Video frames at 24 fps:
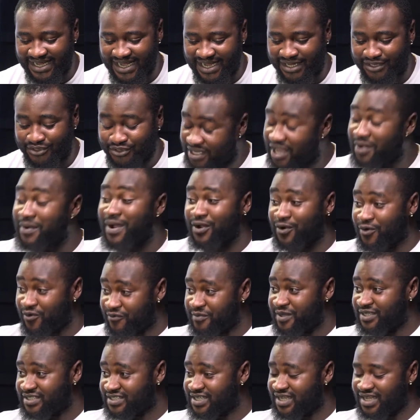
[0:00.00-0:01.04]
You see our
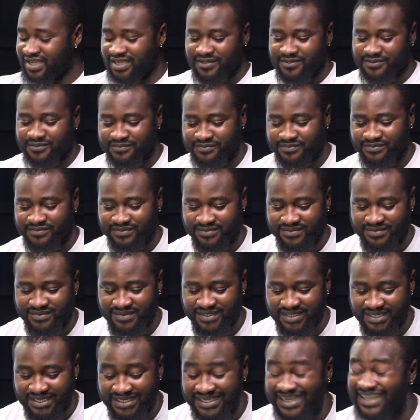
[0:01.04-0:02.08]
government here,
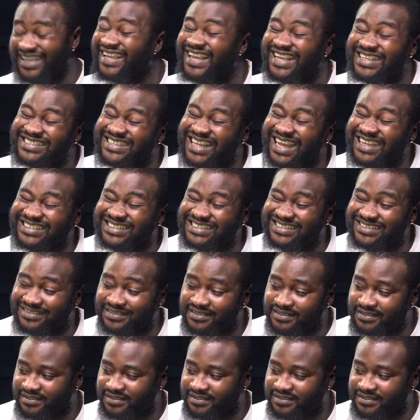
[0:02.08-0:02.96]
they get starting.